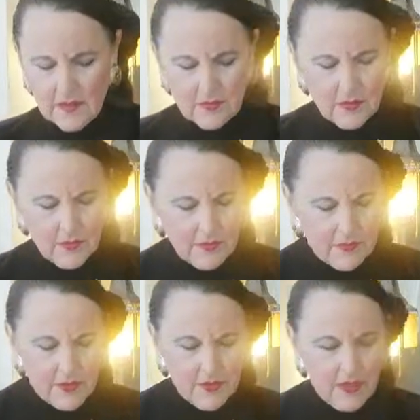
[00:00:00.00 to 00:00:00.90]
Whoever
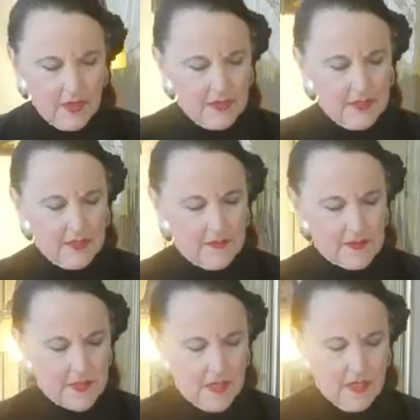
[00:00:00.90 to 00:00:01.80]
you're hugging at the
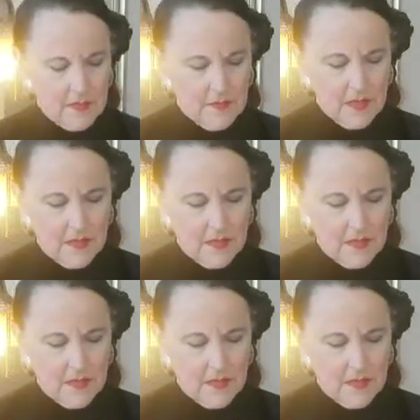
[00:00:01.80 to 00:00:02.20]
time.